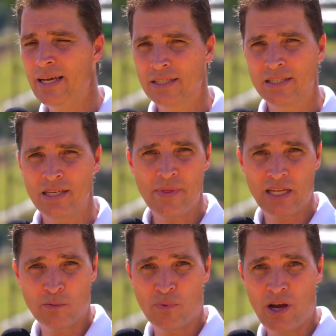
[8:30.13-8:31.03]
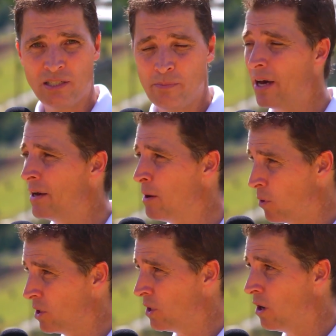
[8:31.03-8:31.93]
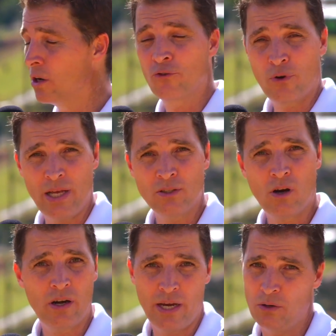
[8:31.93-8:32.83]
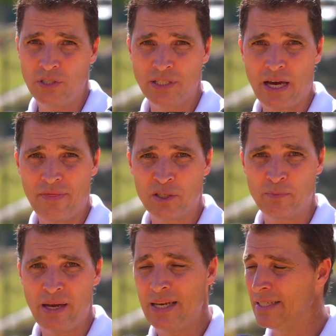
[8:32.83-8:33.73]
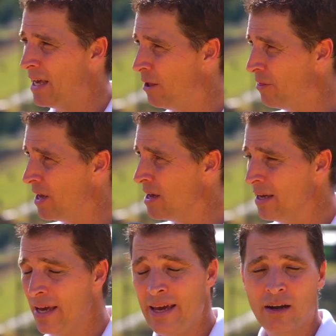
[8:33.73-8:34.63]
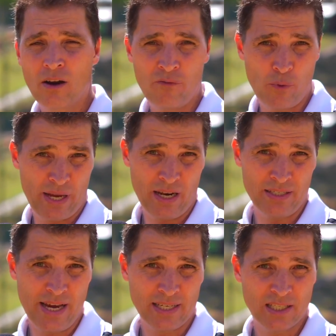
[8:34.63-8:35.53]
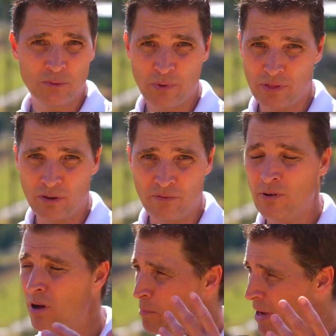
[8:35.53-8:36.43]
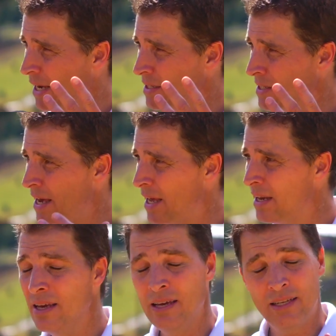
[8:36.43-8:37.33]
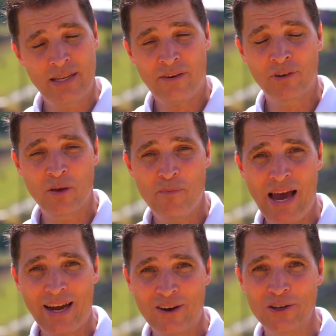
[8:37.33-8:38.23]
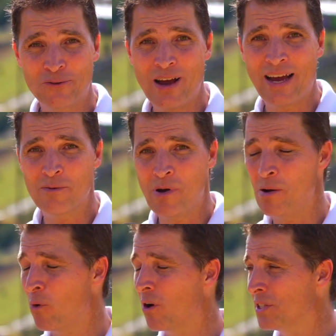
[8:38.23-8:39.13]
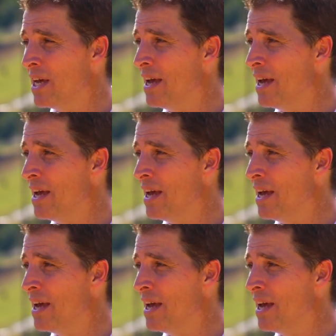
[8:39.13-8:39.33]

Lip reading: doesn't seem that surprised about it. He works hard, trains hard. He knows he's got the speed. He's healthy. He had an off weekend in Texas with a little fall, banged his head. Definitely back on track at Mount Morris.